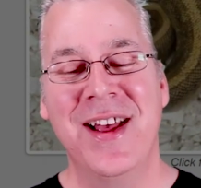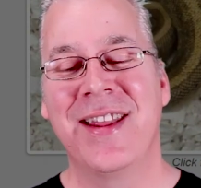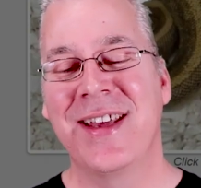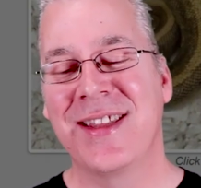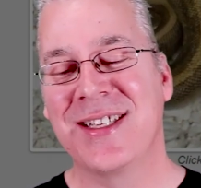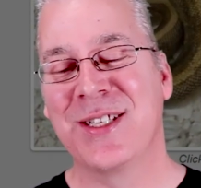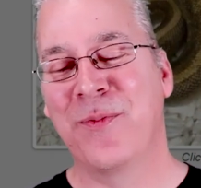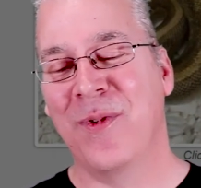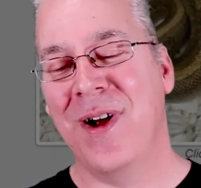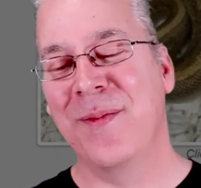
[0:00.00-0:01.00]
I think this is
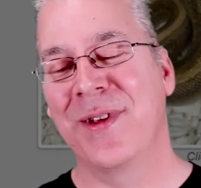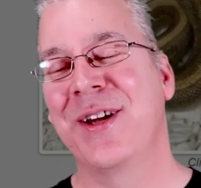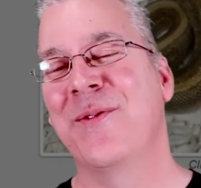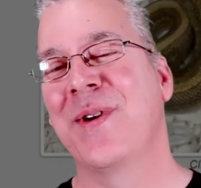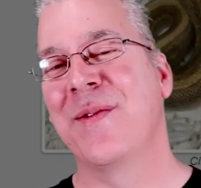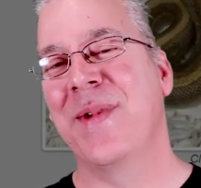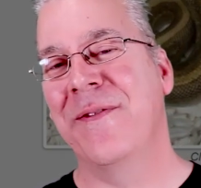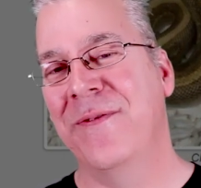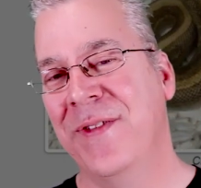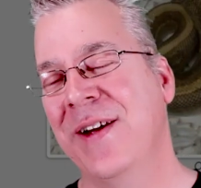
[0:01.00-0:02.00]
probably one of
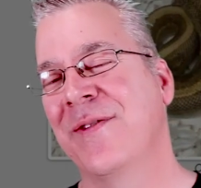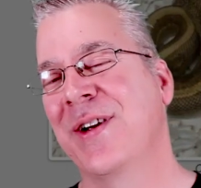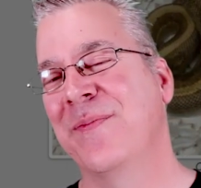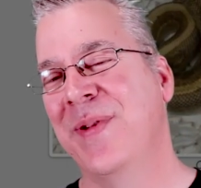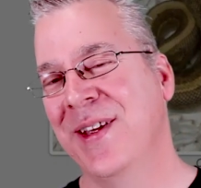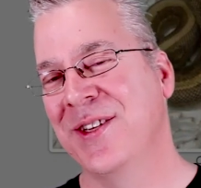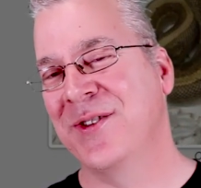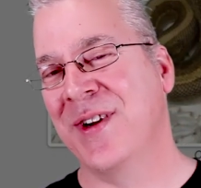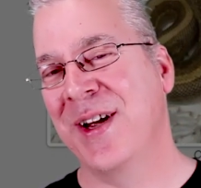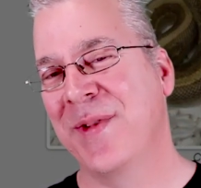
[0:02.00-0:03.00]
my favorite
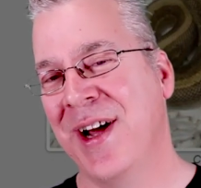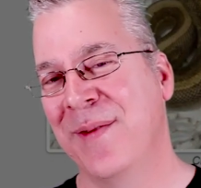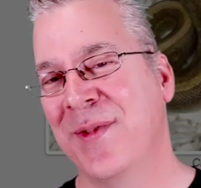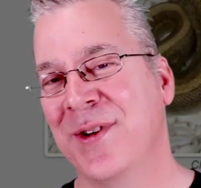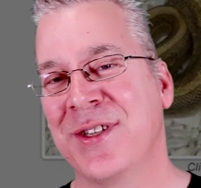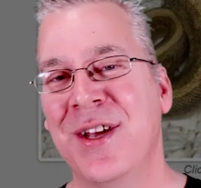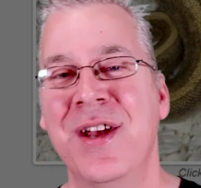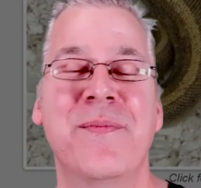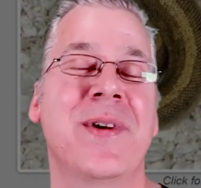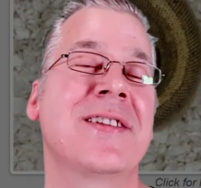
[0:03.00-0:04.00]
Pinstripe combos,
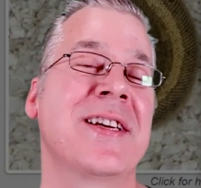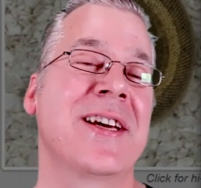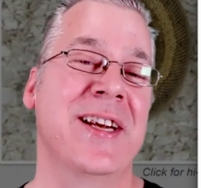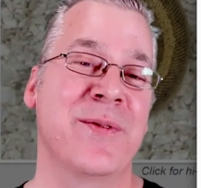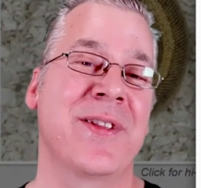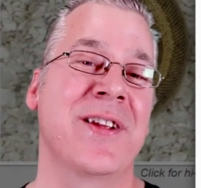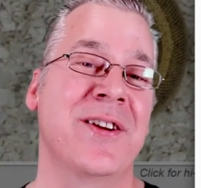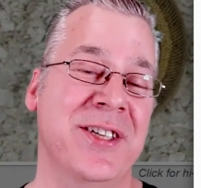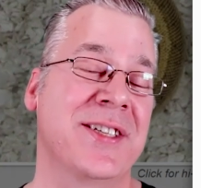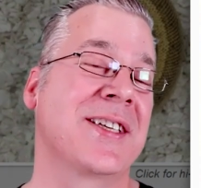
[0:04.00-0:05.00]
mixing it in with
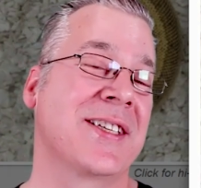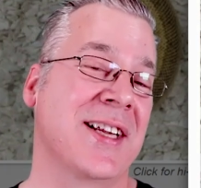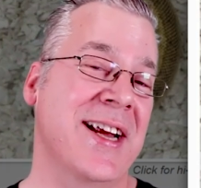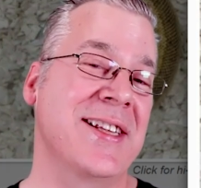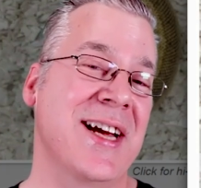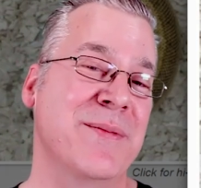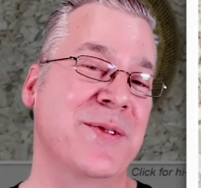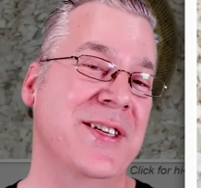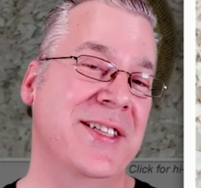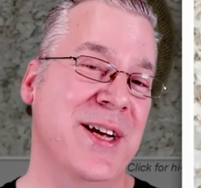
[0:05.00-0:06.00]
other genes, because a lot of
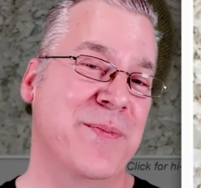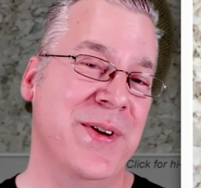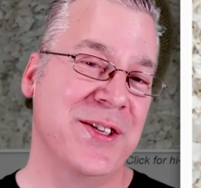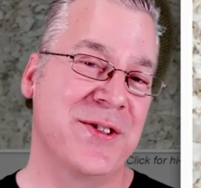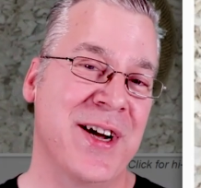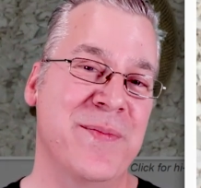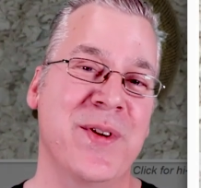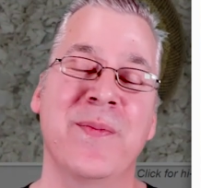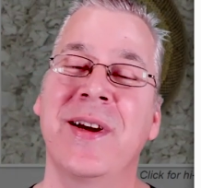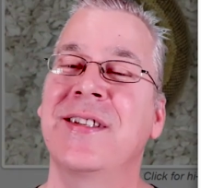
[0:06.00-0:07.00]
times when you take Pinstripe,
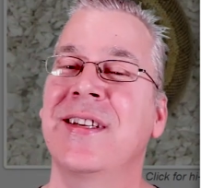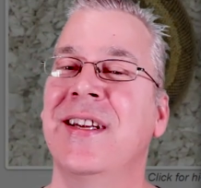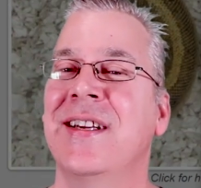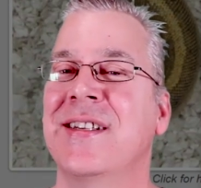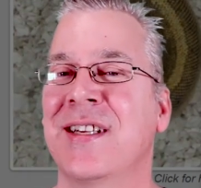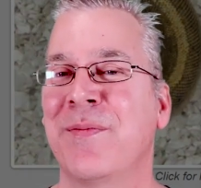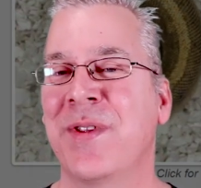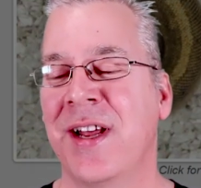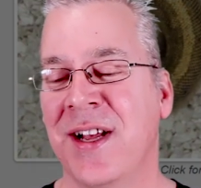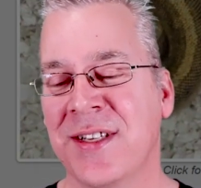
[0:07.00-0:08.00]
you mix it into
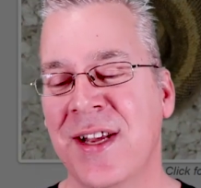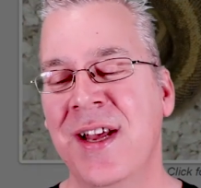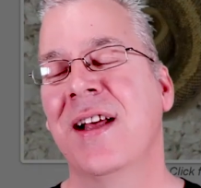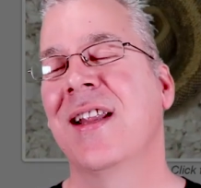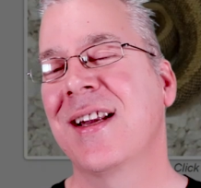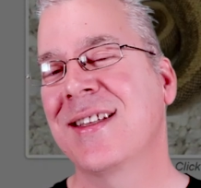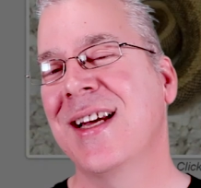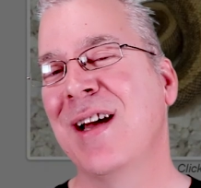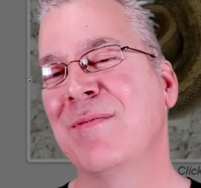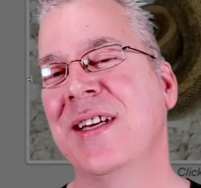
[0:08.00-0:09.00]
something else. A lot of
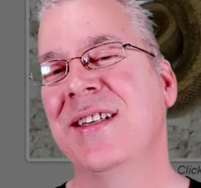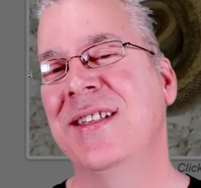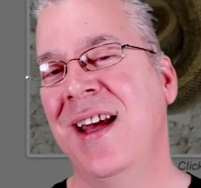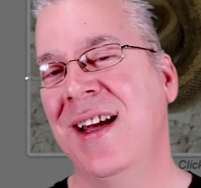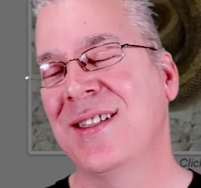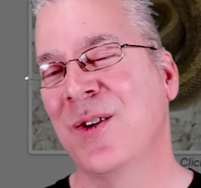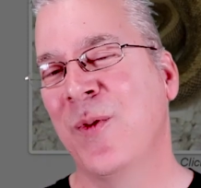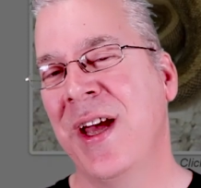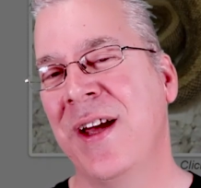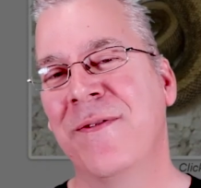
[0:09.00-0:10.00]
times it takes
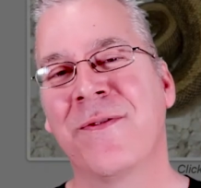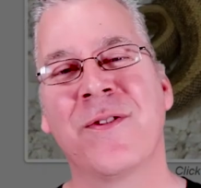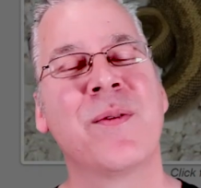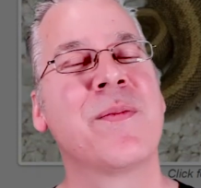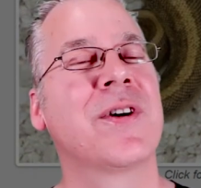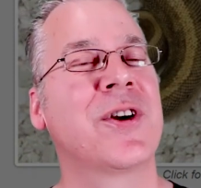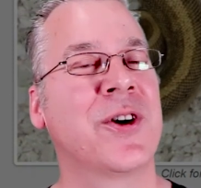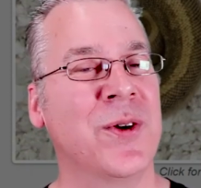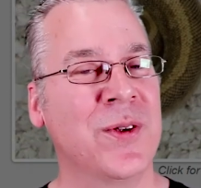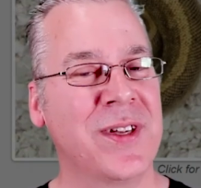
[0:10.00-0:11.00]
away from the
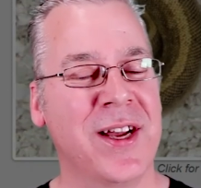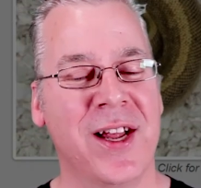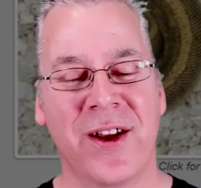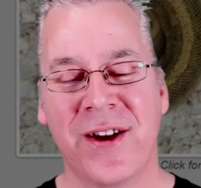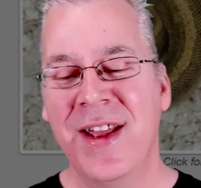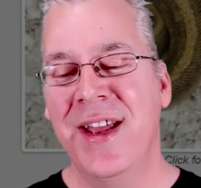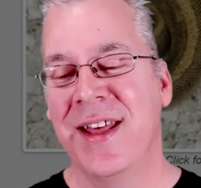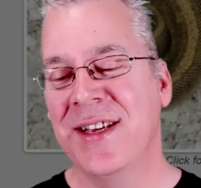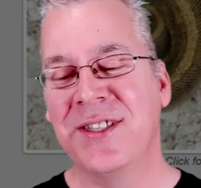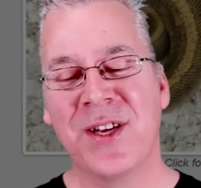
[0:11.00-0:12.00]
gold color,
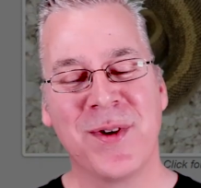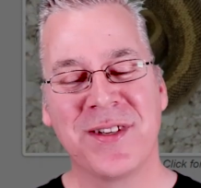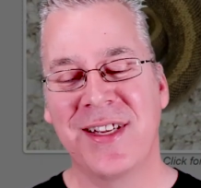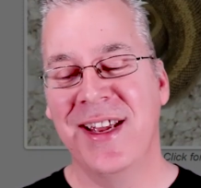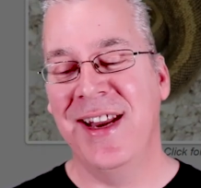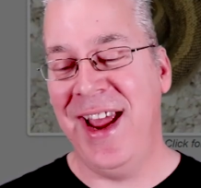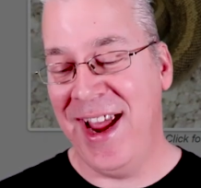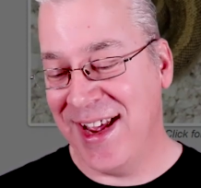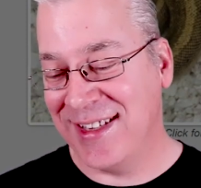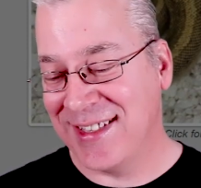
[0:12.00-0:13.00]
and this almost
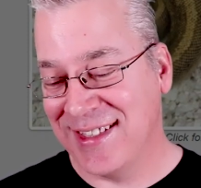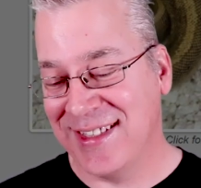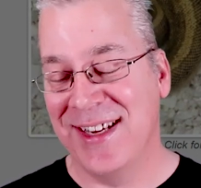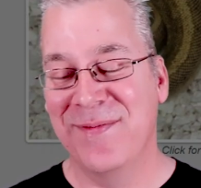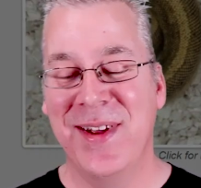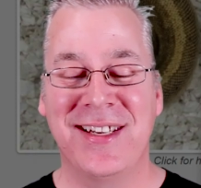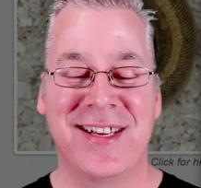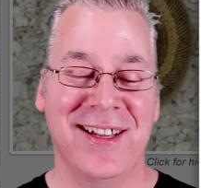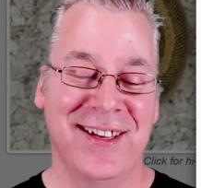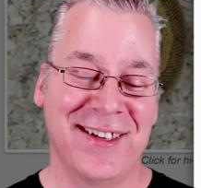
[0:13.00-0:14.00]
enhances it,
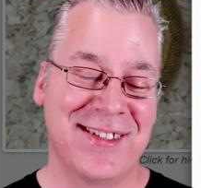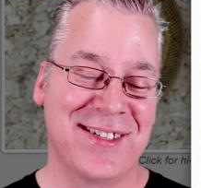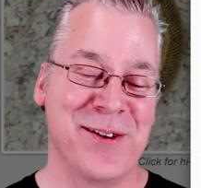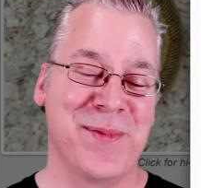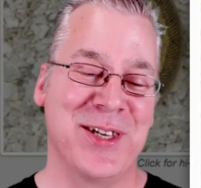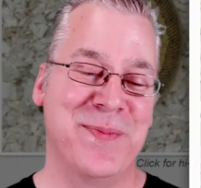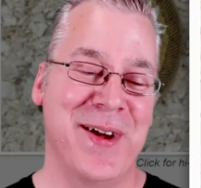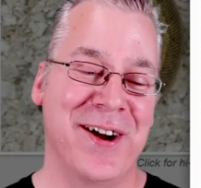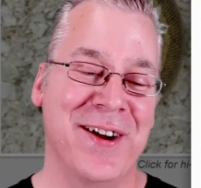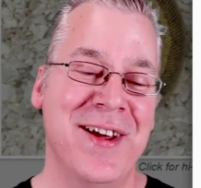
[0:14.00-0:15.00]
makes it look so much
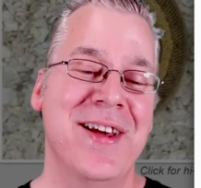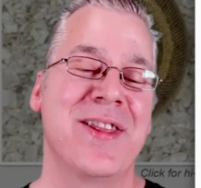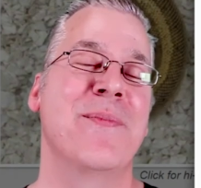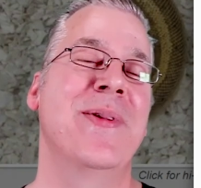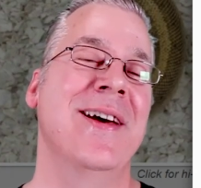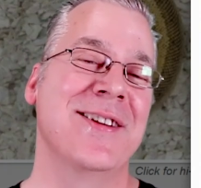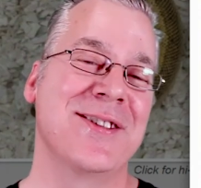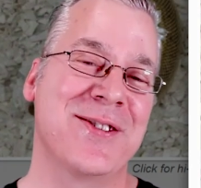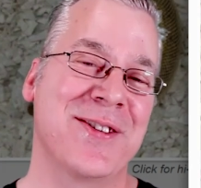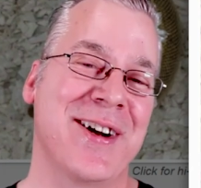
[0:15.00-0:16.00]
better, the
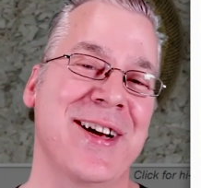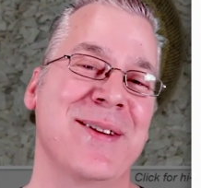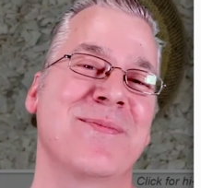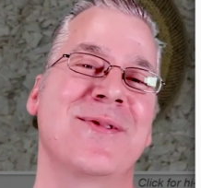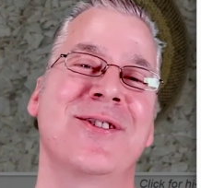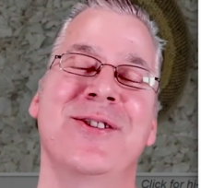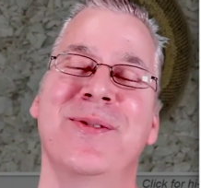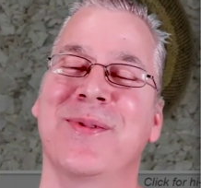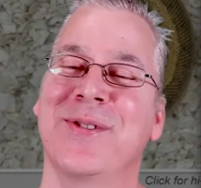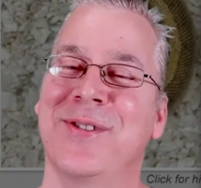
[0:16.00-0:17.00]
Pinstripe
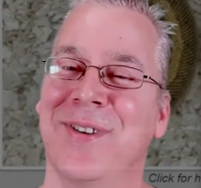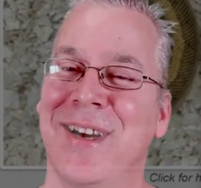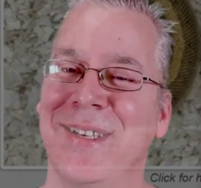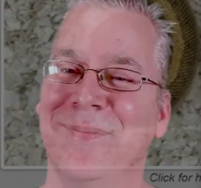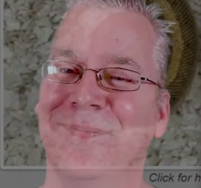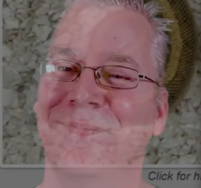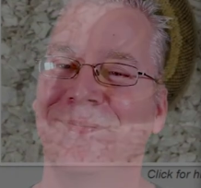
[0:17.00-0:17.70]
Super Stripe.